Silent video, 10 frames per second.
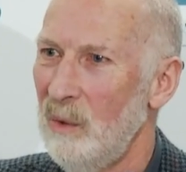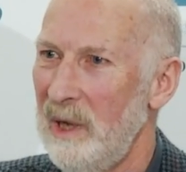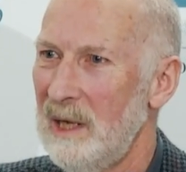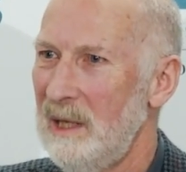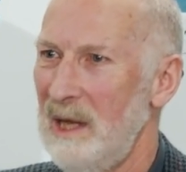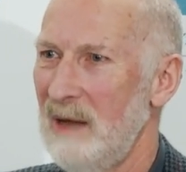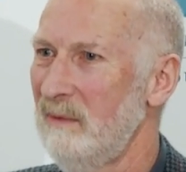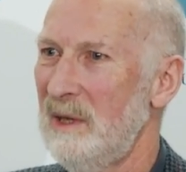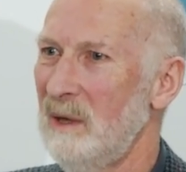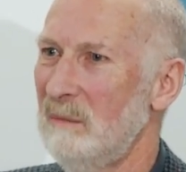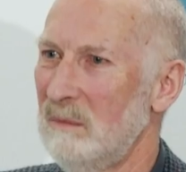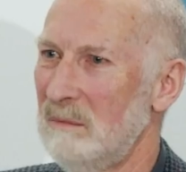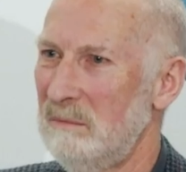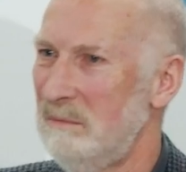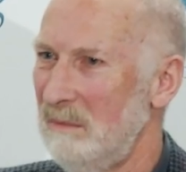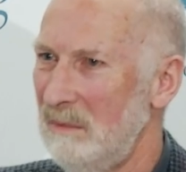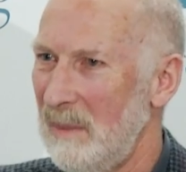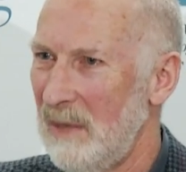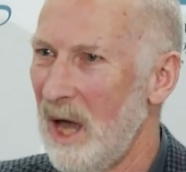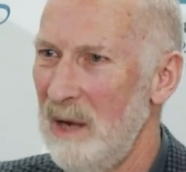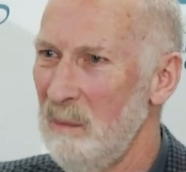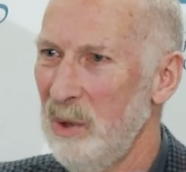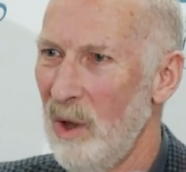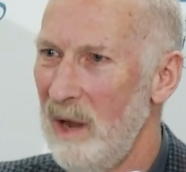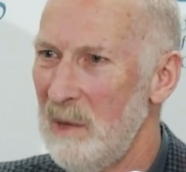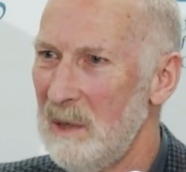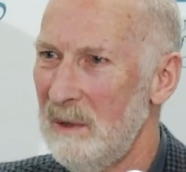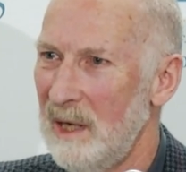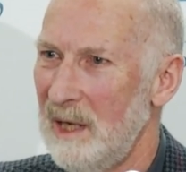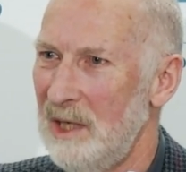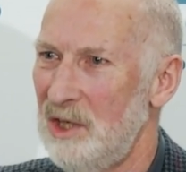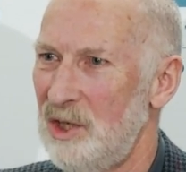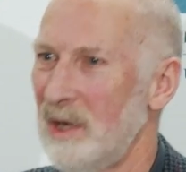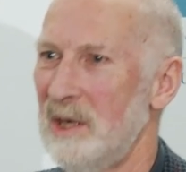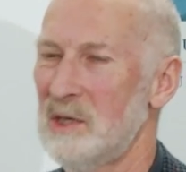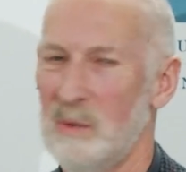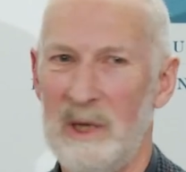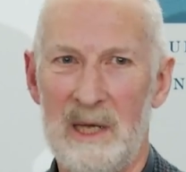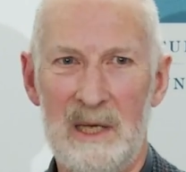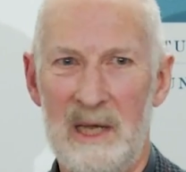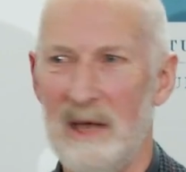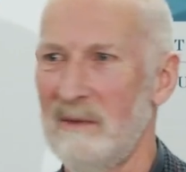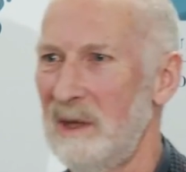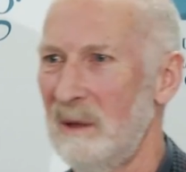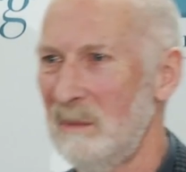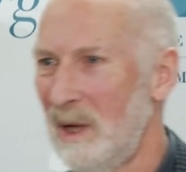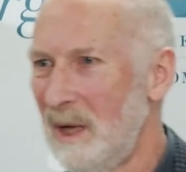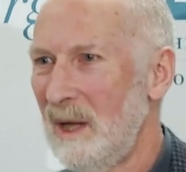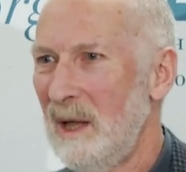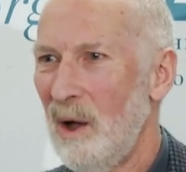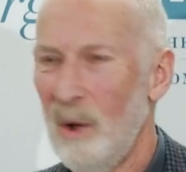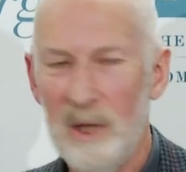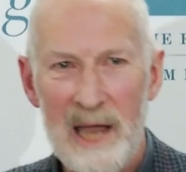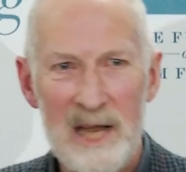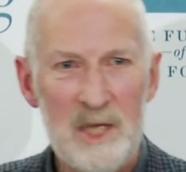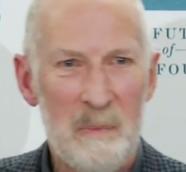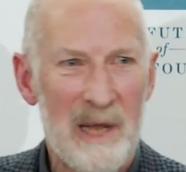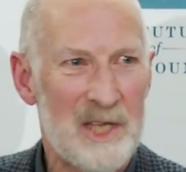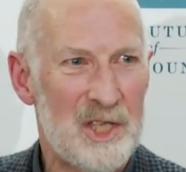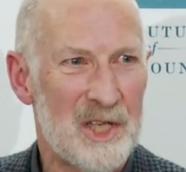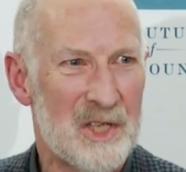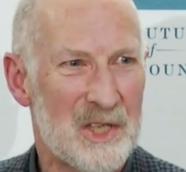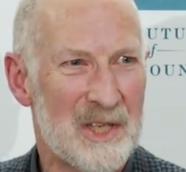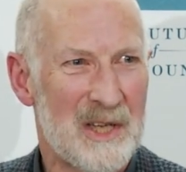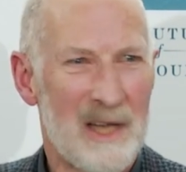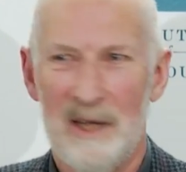We can give them unemployment insurance. We can give them old age pensions.